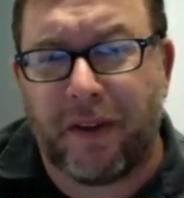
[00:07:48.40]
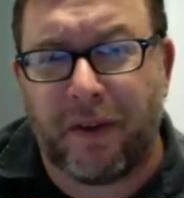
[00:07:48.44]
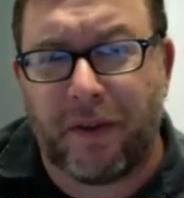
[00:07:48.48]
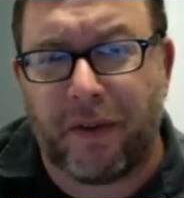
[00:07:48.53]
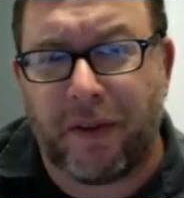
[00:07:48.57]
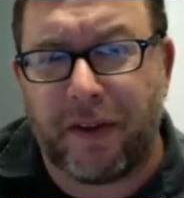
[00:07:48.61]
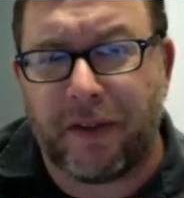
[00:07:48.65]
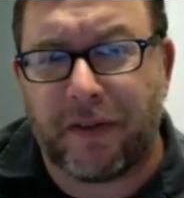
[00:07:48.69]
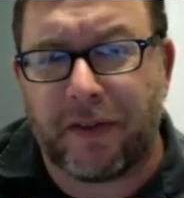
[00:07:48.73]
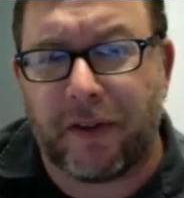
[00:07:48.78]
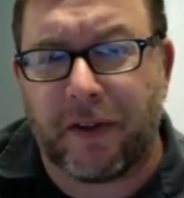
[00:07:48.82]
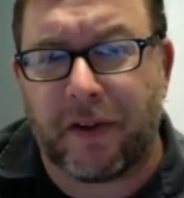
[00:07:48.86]

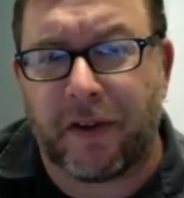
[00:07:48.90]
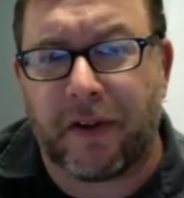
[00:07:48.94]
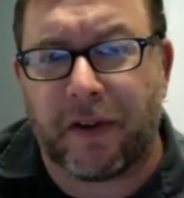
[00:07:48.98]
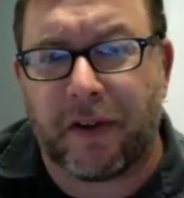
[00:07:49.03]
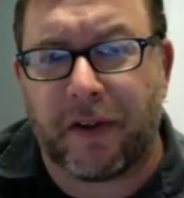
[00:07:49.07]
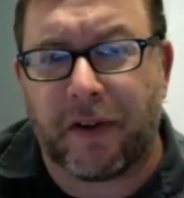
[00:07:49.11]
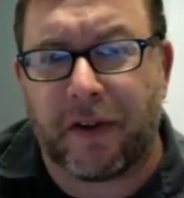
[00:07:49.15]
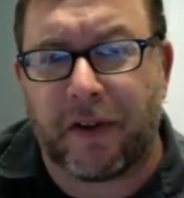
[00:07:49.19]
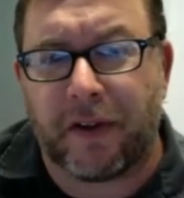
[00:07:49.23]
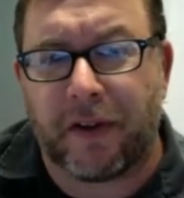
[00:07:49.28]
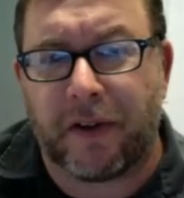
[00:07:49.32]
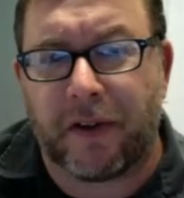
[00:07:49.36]
these
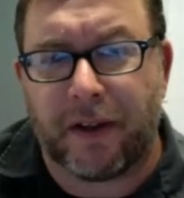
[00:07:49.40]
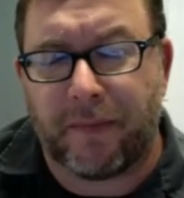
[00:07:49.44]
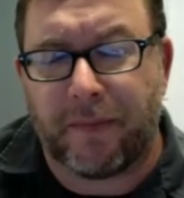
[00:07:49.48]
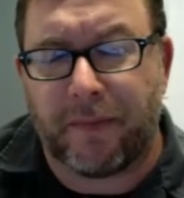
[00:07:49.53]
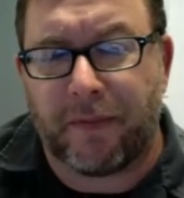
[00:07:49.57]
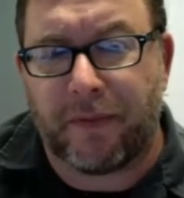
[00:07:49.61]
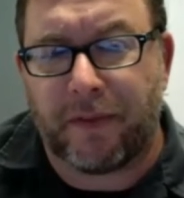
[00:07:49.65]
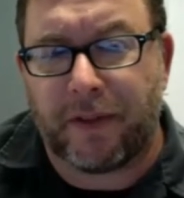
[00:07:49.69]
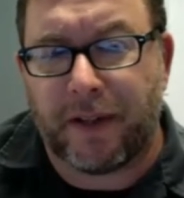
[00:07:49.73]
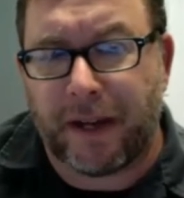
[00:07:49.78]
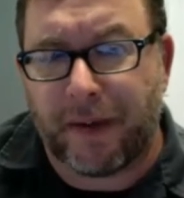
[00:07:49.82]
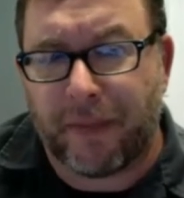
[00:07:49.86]
are
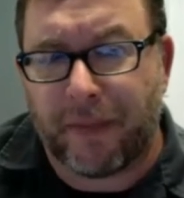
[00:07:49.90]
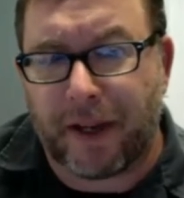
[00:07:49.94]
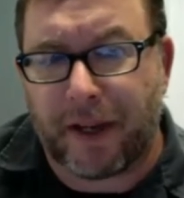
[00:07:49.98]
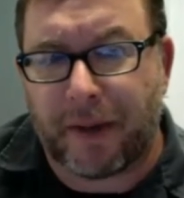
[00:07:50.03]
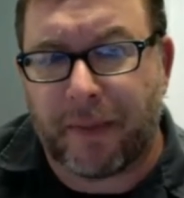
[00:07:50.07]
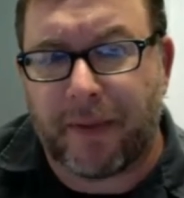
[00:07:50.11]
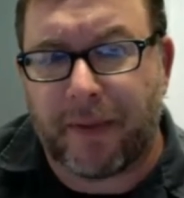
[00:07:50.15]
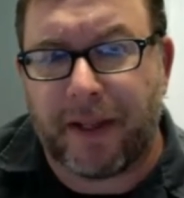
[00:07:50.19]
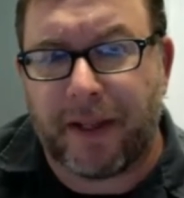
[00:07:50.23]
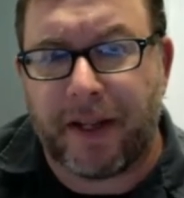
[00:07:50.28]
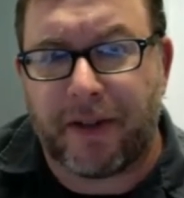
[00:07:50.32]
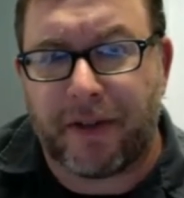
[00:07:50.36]

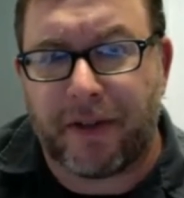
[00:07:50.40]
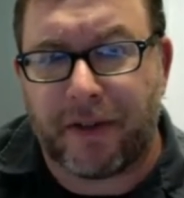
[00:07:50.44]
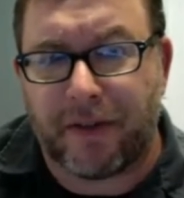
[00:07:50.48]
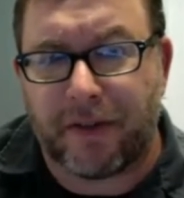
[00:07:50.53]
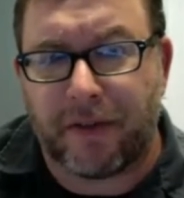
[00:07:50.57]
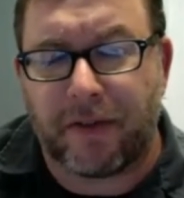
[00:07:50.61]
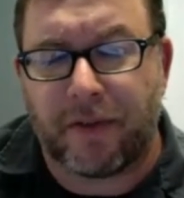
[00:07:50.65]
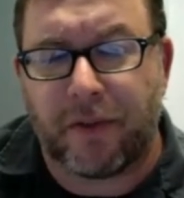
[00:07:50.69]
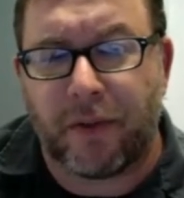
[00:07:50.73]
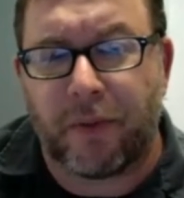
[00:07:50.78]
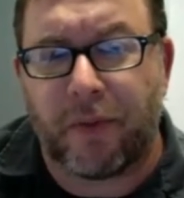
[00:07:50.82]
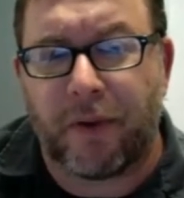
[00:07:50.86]
state
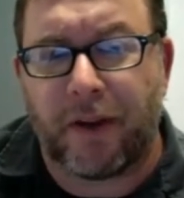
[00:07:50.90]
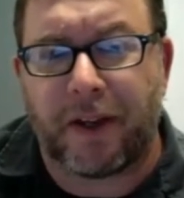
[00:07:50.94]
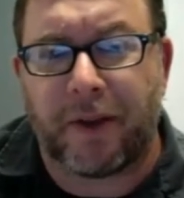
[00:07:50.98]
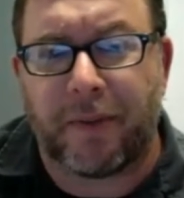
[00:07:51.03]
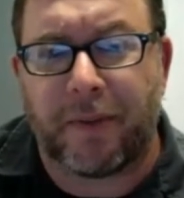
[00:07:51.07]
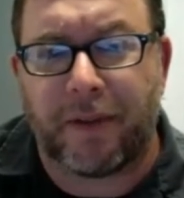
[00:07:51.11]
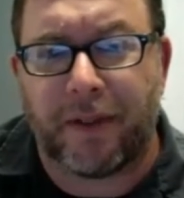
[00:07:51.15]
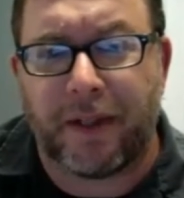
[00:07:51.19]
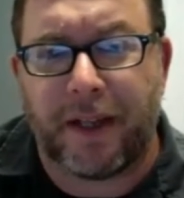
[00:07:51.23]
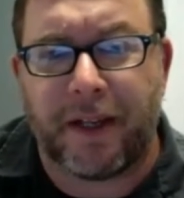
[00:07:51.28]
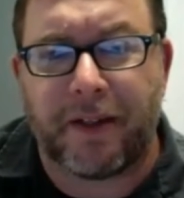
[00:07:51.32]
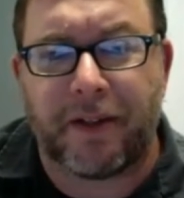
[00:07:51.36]
recommendations and
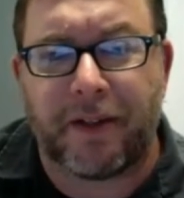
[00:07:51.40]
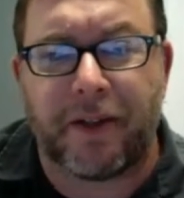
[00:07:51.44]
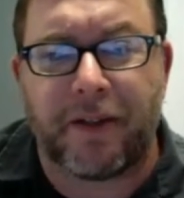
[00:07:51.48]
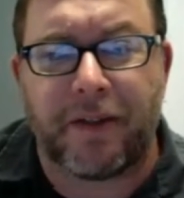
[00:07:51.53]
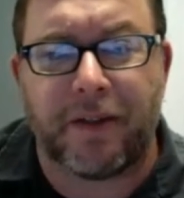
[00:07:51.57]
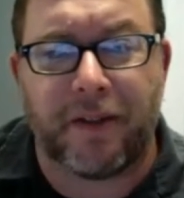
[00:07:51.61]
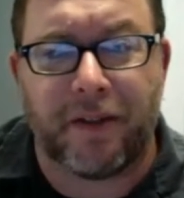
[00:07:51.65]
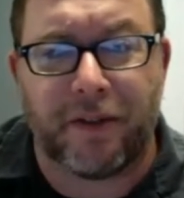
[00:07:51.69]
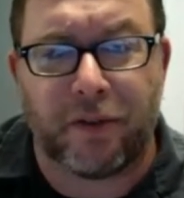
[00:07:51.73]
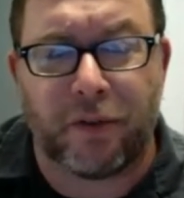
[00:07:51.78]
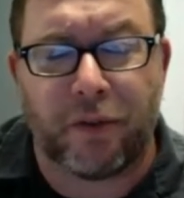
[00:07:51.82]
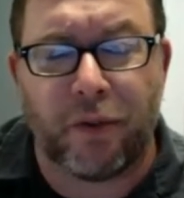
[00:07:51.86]
school
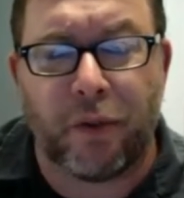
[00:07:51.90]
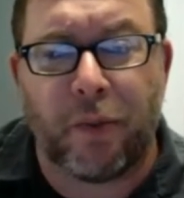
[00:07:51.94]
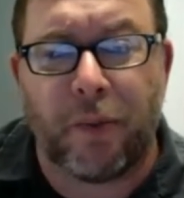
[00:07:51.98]
recommendations,